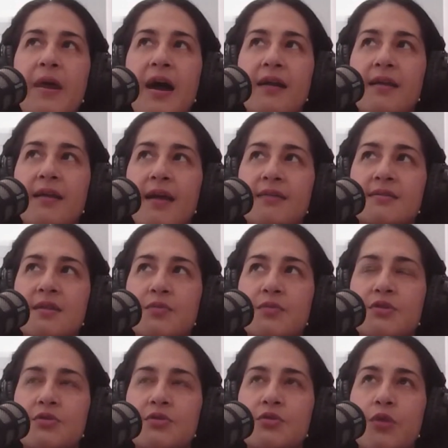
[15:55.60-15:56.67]
podcast
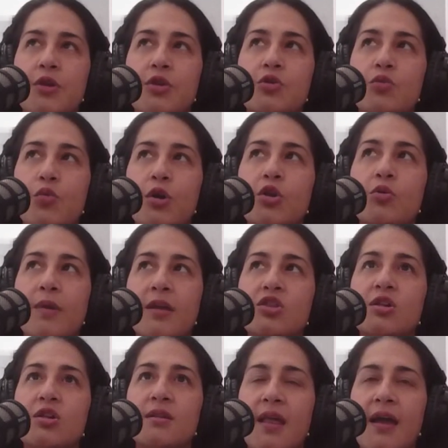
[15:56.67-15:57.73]
episode where you
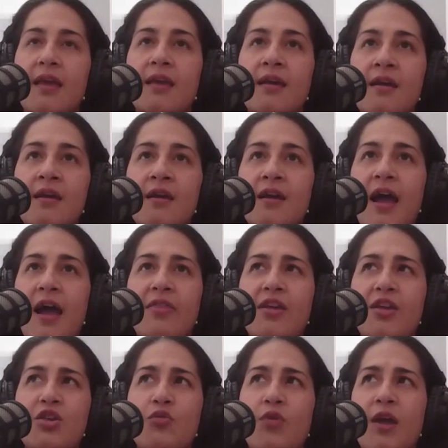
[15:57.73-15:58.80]
mentioned, like, I
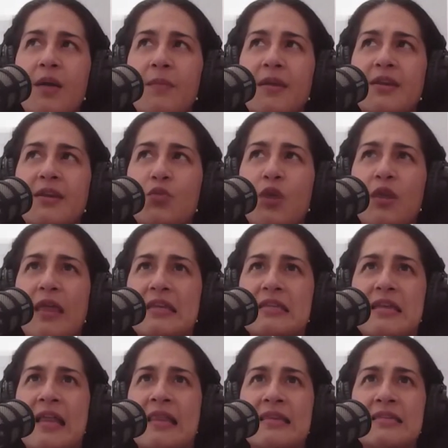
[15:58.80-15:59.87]
think you recommended
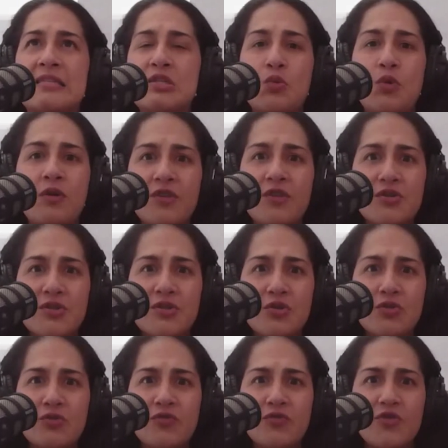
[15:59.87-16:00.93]
like at least 12 years
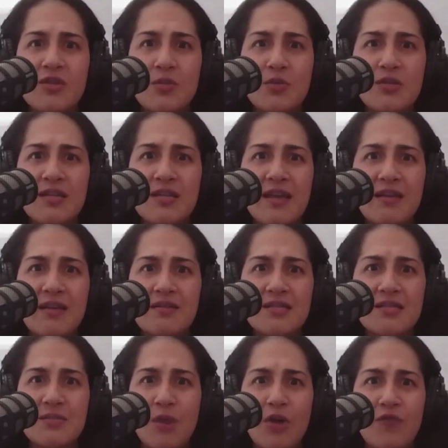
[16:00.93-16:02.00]
old for someone to get a
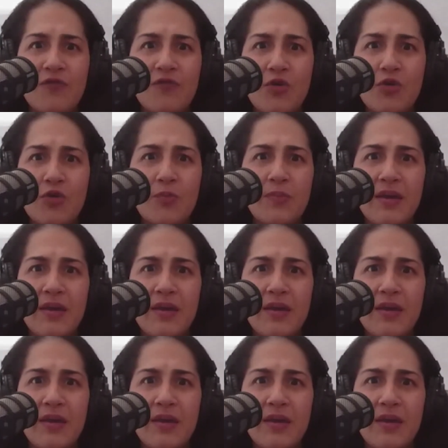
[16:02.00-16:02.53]
smartphone